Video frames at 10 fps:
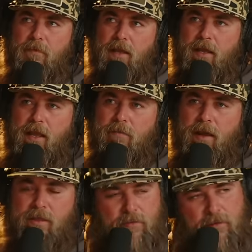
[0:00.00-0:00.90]
I can't
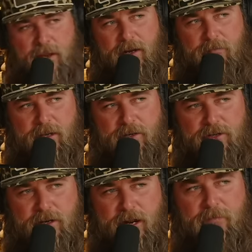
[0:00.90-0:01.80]
remember. I think we ended up getting
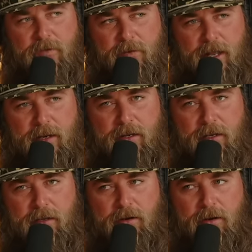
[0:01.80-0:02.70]
shut down by wind
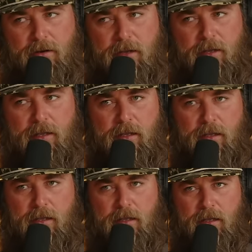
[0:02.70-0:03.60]
a little early.
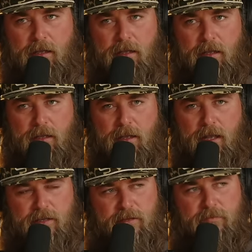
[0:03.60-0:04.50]

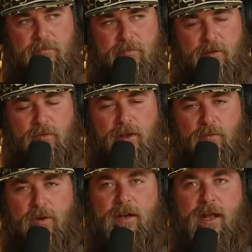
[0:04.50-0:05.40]
Had some. It it
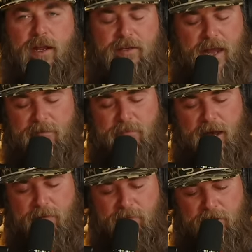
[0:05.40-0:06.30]
wasn't like
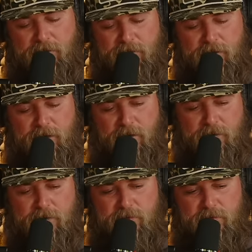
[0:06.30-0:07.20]
dynamite, but it was you know
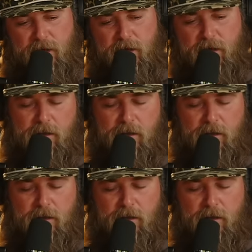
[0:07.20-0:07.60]
it was like